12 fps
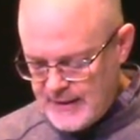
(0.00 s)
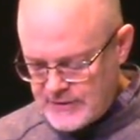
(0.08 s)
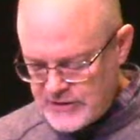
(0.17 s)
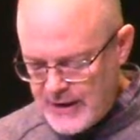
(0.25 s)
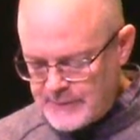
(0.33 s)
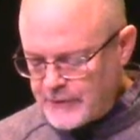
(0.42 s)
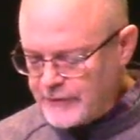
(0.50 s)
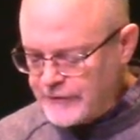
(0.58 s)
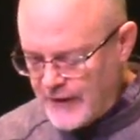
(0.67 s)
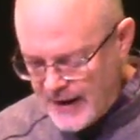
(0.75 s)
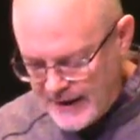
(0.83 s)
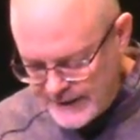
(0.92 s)
In chapter
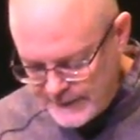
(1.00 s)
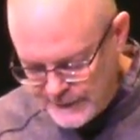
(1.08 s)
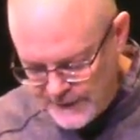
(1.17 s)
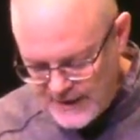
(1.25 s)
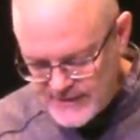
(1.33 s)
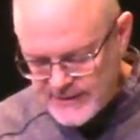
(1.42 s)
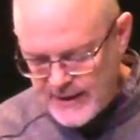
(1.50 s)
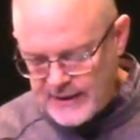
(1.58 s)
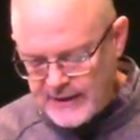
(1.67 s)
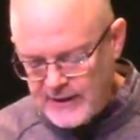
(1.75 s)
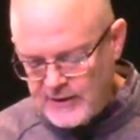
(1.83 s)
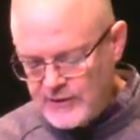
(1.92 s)
5, Isaiah
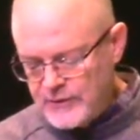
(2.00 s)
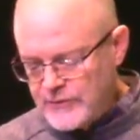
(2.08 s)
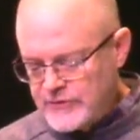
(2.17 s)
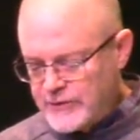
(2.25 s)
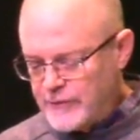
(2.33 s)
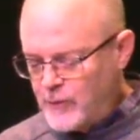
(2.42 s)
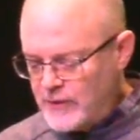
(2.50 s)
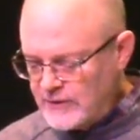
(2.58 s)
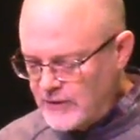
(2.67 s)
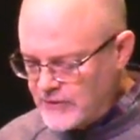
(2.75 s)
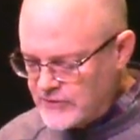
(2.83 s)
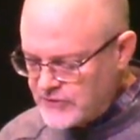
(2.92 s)
concludes If
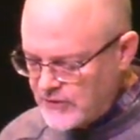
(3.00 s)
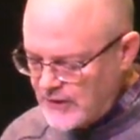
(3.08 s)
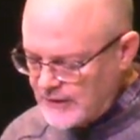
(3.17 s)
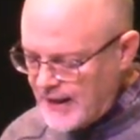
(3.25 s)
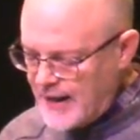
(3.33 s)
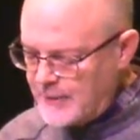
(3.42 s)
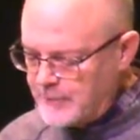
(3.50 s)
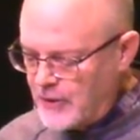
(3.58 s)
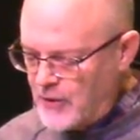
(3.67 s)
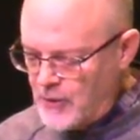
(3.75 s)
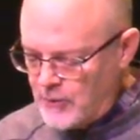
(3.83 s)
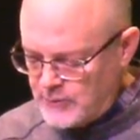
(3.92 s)
one looks to the land,
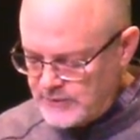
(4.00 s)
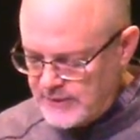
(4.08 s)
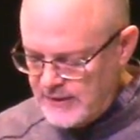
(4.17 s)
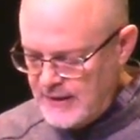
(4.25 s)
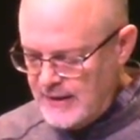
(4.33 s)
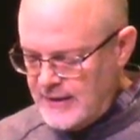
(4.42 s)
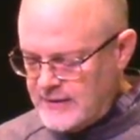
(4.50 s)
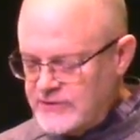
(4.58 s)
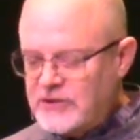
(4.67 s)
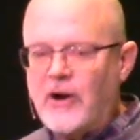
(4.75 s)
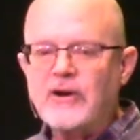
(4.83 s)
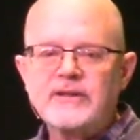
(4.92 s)
behold,
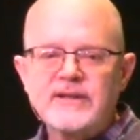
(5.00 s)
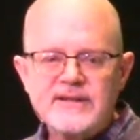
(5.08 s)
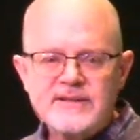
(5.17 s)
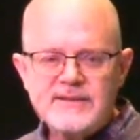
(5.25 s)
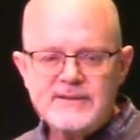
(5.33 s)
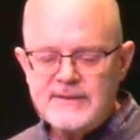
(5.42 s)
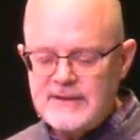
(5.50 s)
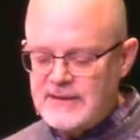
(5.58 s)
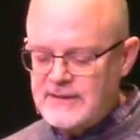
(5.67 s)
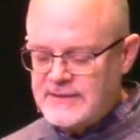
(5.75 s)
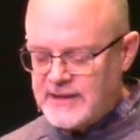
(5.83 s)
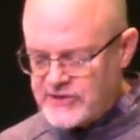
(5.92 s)
darkness,
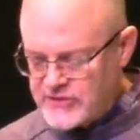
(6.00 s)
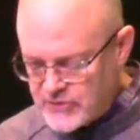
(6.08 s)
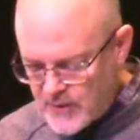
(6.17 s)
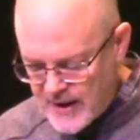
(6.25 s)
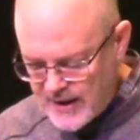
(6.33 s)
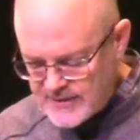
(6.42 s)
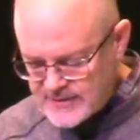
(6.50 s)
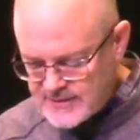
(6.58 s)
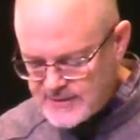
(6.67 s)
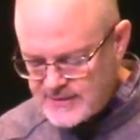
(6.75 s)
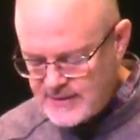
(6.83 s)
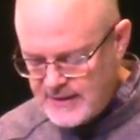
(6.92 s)

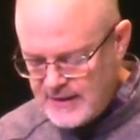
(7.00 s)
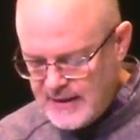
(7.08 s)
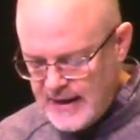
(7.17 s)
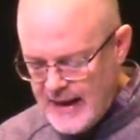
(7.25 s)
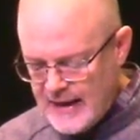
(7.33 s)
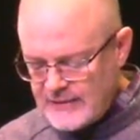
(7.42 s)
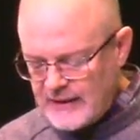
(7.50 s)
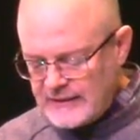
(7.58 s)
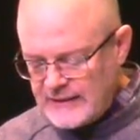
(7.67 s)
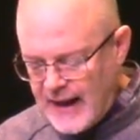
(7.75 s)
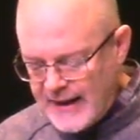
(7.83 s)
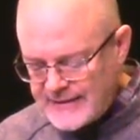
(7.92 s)
distress, and the
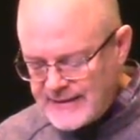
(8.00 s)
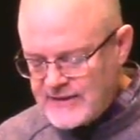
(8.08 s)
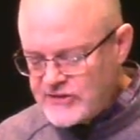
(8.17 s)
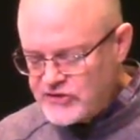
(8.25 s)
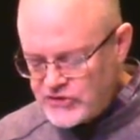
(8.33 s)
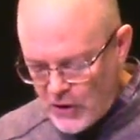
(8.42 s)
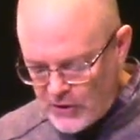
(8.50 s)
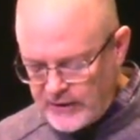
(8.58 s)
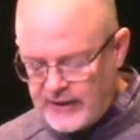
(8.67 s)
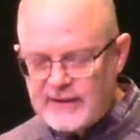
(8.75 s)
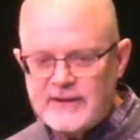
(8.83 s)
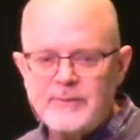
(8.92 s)
light is
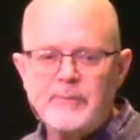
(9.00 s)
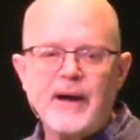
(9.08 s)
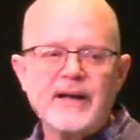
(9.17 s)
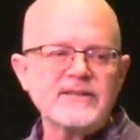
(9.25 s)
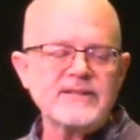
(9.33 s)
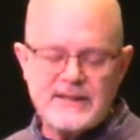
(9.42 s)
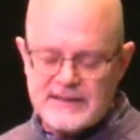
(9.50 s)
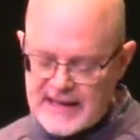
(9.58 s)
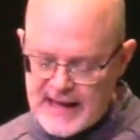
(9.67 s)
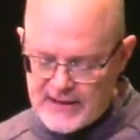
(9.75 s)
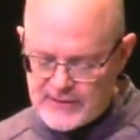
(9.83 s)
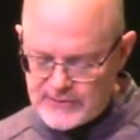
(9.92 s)
darkened by its
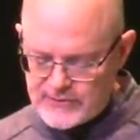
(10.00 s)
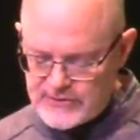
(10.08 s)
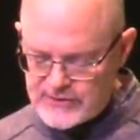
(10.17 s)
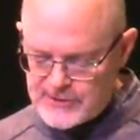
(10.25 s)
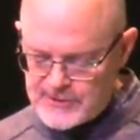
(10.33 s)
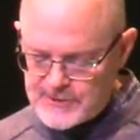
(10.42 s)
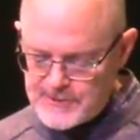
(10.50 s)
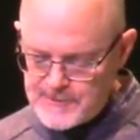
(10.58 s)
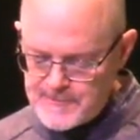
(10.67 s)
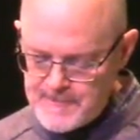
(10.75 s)
clouds.